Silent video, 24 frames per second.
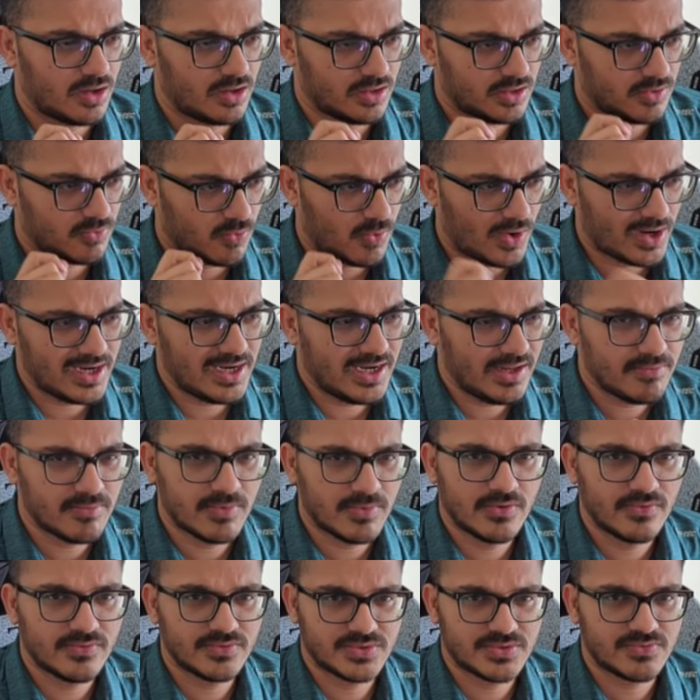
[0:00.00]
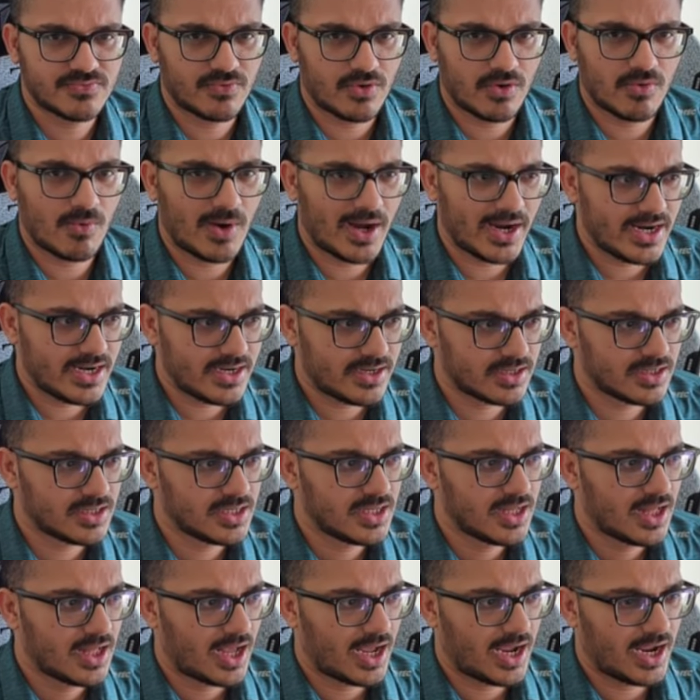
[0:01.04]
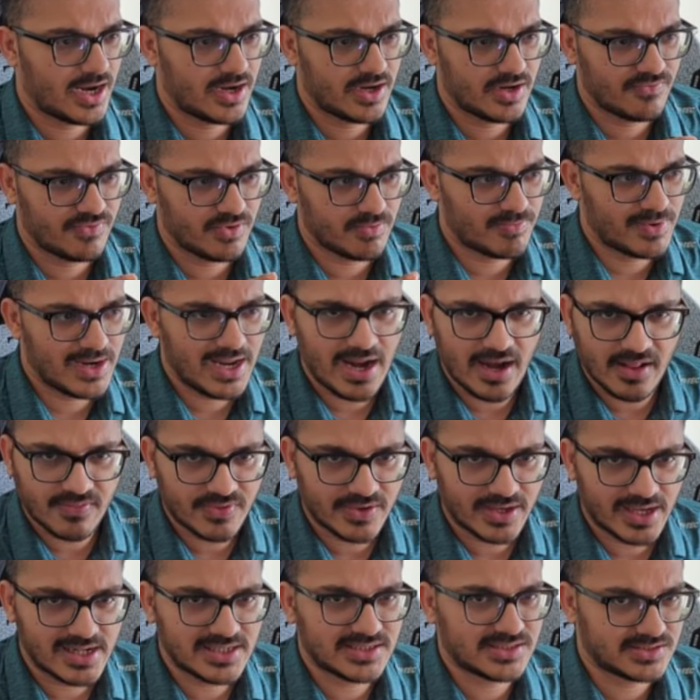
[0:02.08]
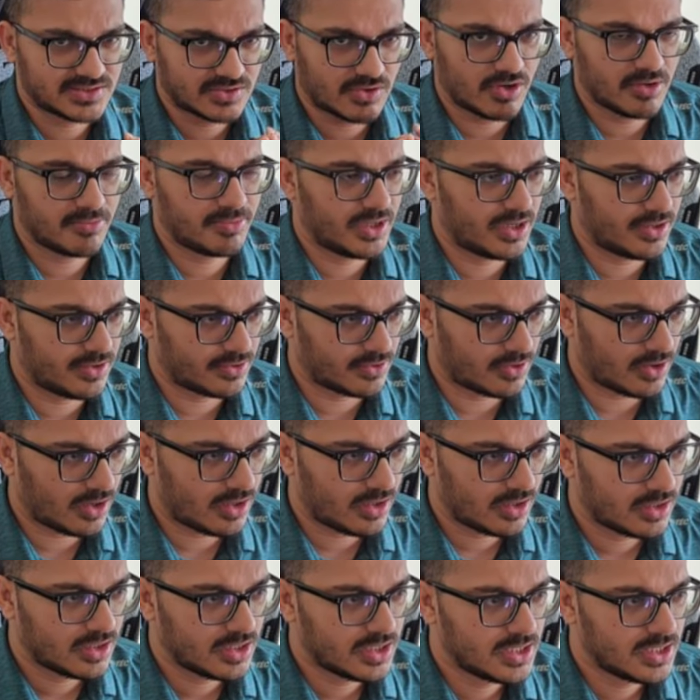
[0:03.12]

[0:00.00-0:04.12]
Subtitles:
only moves for white, and if you play anything else, it's going to be a draw.